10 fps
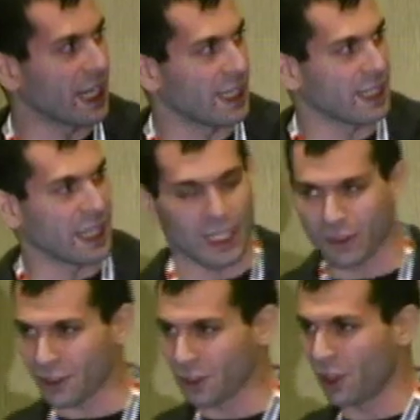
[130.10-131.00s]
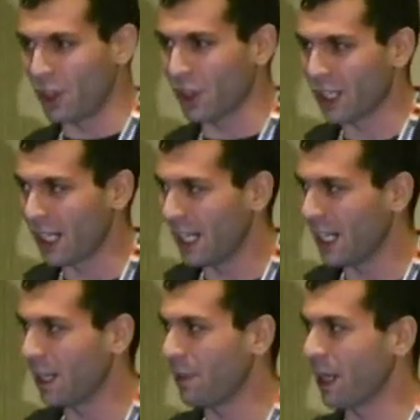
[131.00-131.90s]
at the end of the talk,
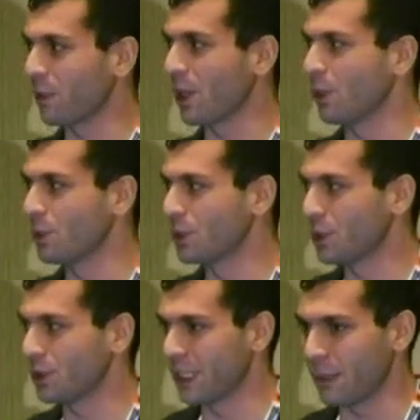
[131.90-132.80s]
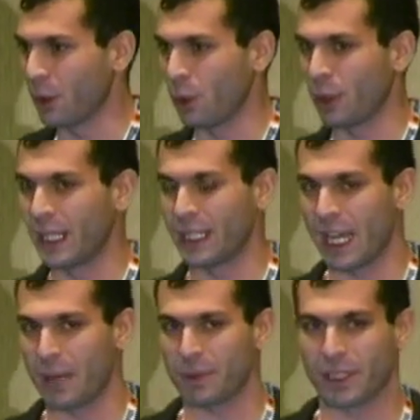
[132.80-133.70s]
I'm going to demo an
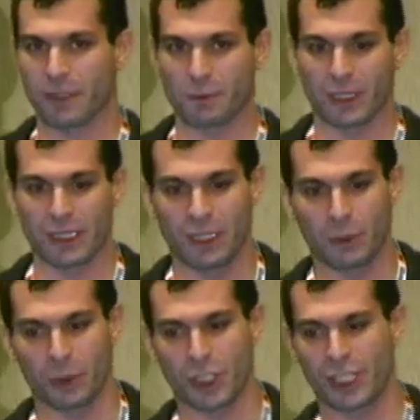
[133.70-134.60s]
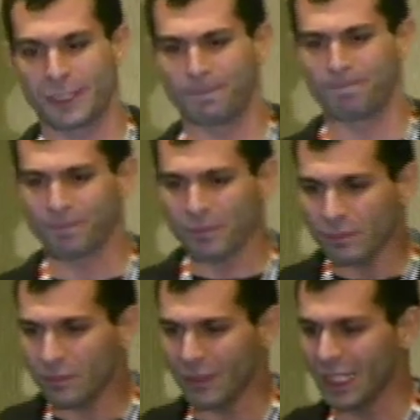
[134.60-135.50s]
app that I've written, which is
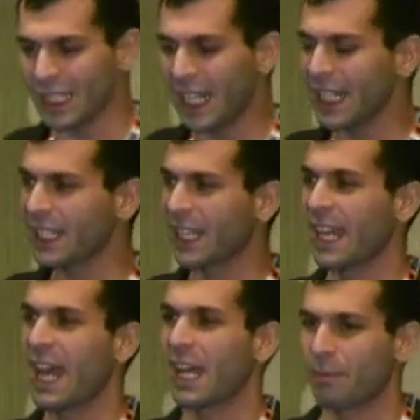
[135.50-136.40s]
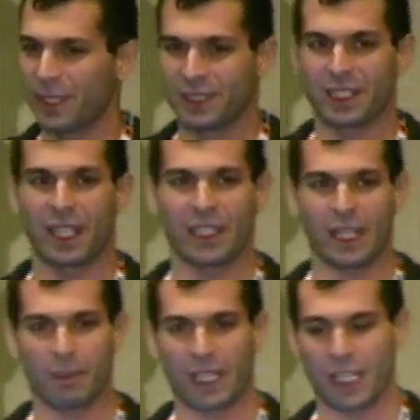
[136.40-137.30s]
kind of like a Hack Me style
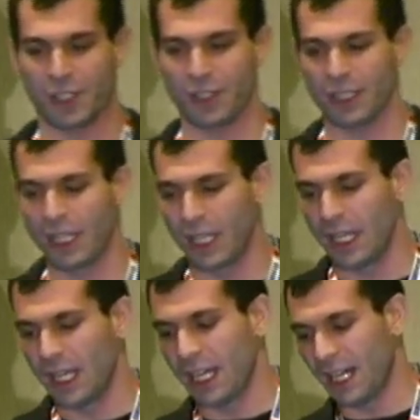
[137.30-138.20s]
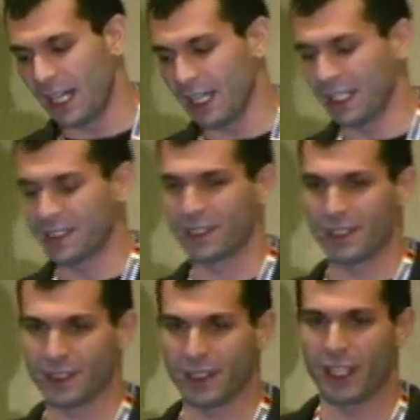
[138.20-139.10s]
application. It's
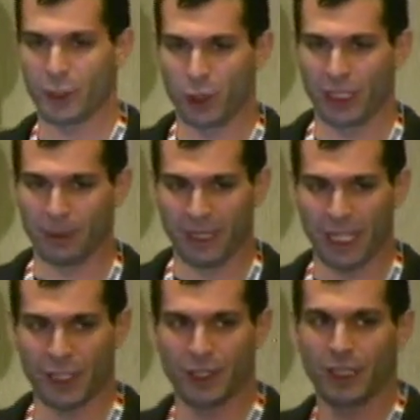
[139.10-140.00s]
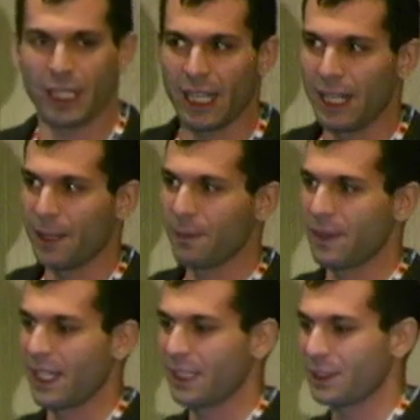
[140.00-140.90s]
an Android application
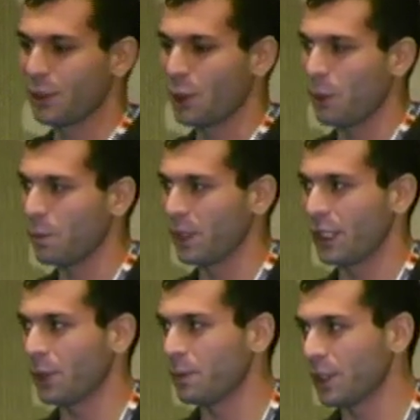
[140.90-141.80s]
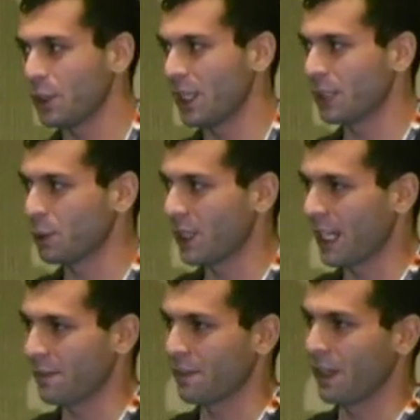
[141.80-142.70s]
that hopefully you guys will
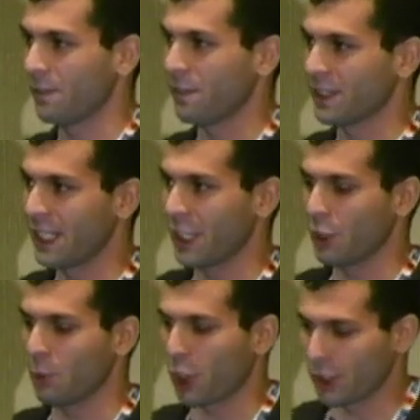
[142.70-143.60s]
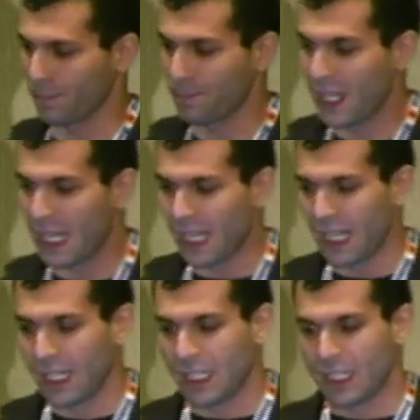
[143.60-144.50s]
have fun taking apart.
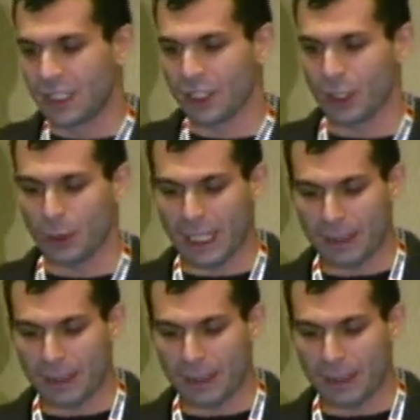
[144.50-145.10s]
So